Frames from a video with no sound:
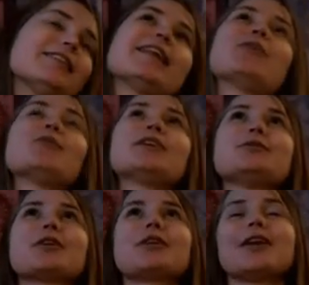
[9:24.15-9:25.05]
That way
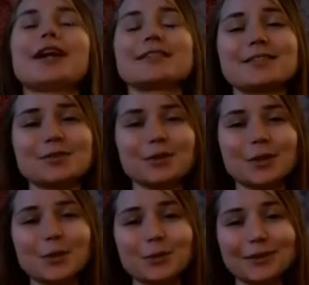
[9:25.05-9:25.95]
you're connected to the
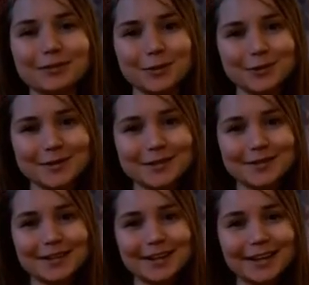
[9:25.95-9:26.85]
universe.
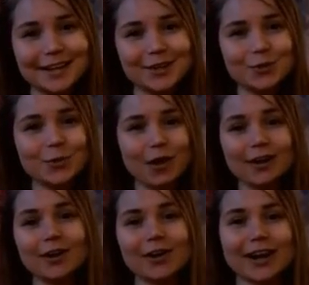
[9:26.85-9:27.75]
You
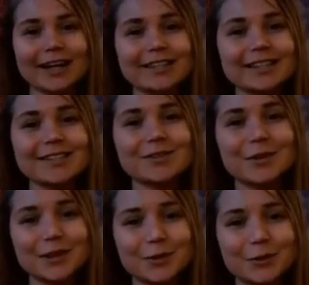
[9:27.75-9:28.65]
are connected to
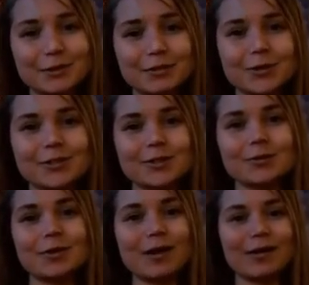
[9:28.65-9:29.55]
the universe.
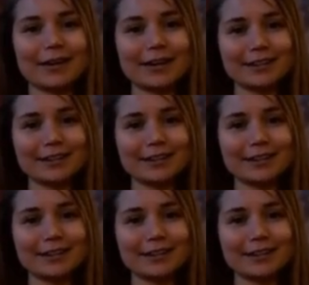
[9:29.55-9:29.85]
You are